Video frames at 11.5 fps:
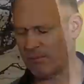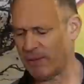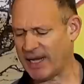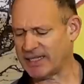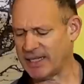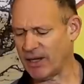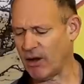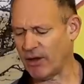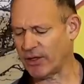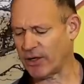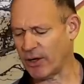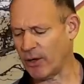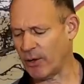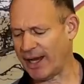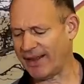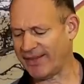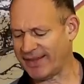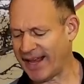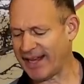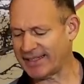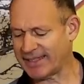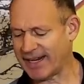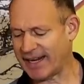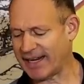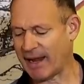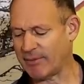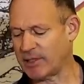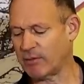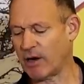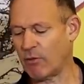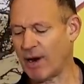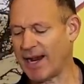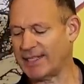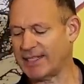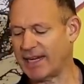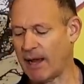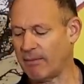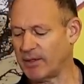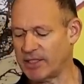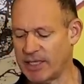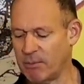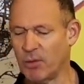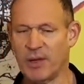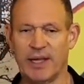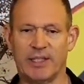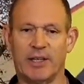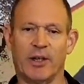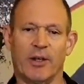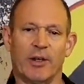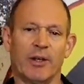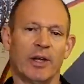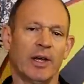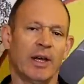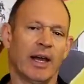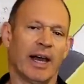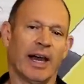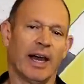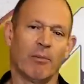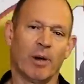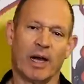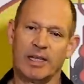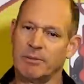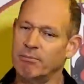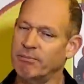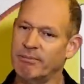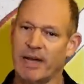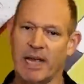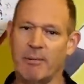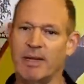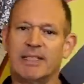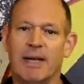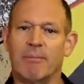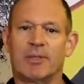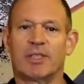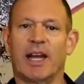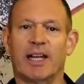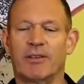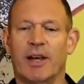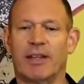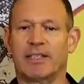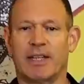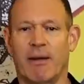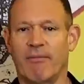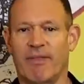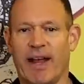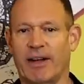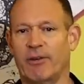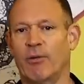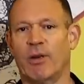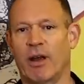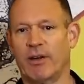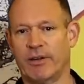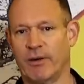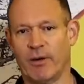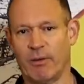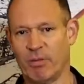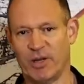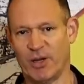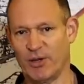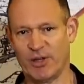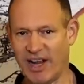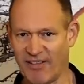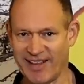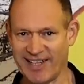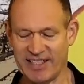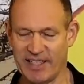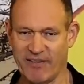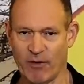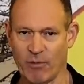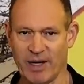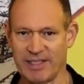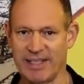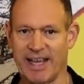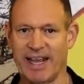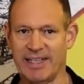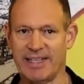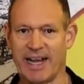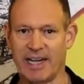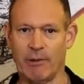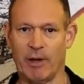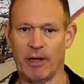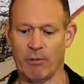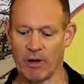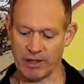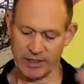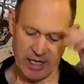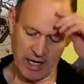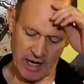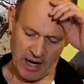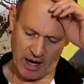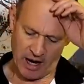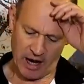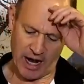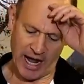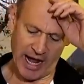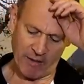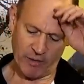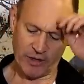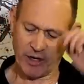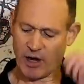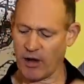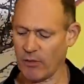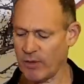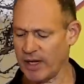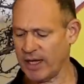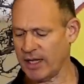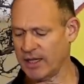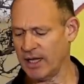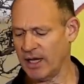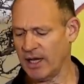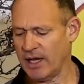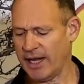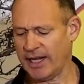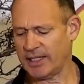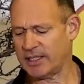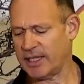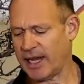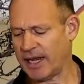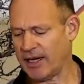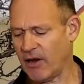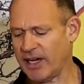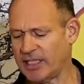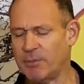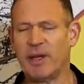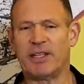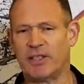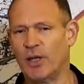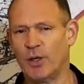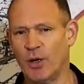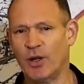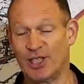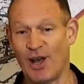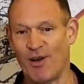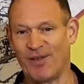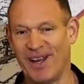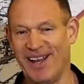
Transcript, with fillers: basically gone through and then set it up to where I raised it up. Simple thing to do. Um, I, maybe some stage or other, some factory will go through and produce enough of these different ones to get exactly what you want. I would go with it's a nice bit to do yourself.